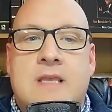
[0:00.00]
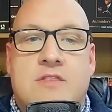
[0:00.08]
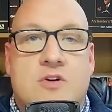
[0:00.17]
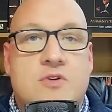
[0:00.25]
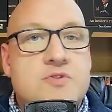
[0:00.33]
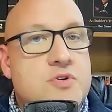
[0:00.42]

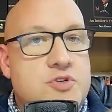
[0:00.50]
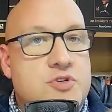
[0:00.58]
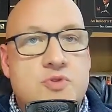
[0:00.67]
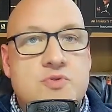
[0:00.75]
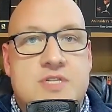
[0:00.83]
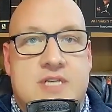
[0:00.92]
Those are
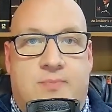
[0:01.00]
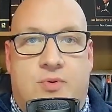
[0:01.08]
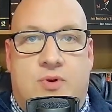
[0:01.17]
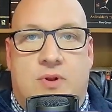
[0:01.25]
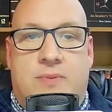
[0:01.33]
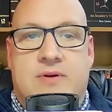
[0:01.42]
two
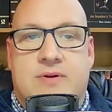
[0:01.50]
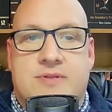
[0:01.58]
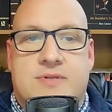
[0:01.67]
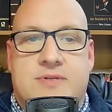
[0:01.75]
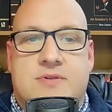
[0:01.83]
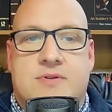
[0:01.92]
separate
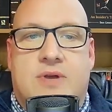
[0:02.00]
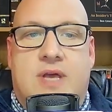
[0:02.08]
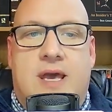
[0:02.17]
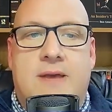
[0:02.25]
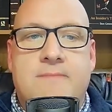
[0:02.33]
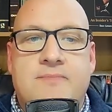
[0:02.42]
appearances,
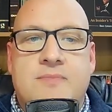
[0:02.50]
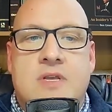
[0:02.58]
okay?